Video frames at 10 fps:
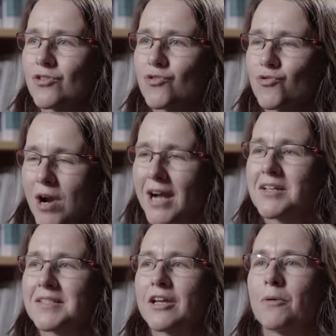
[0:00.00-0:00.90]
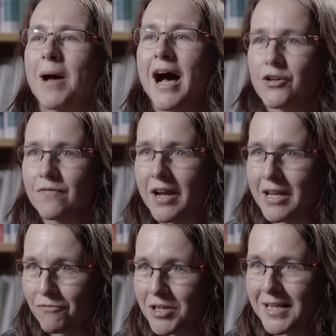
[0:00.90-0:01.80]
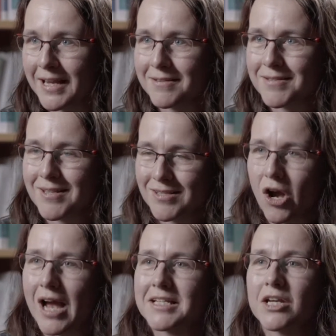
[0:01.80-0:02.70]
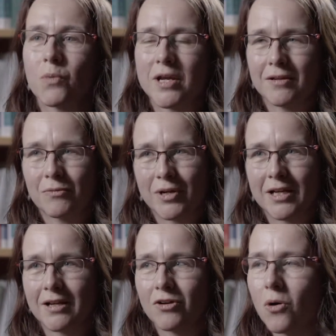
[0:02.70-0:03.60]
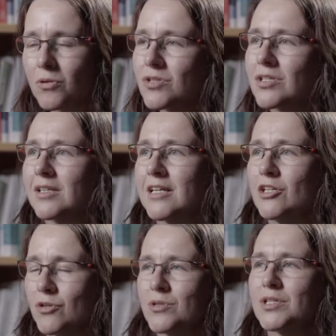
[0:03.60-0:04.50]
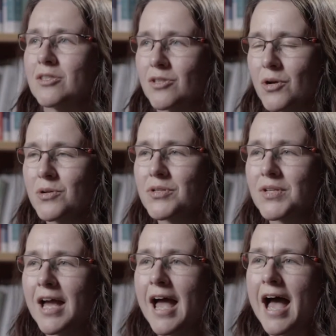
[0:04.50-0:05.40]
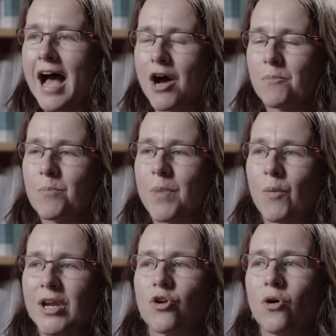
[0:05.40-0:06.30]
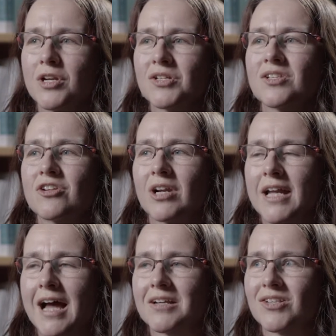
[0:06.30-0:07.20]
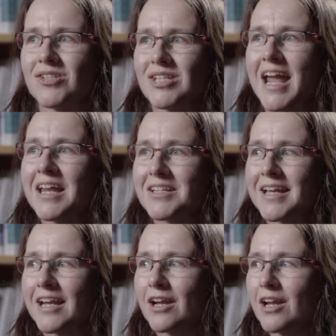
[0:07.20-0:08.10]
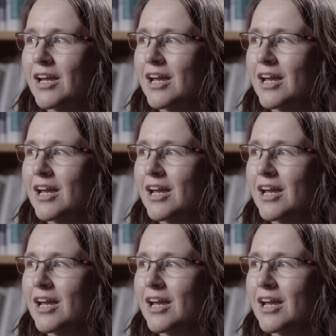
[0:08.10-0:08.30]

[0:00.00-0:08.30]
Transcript: drugs that are part of our everyday society. We are constantly using those, but we're not necessarily understanding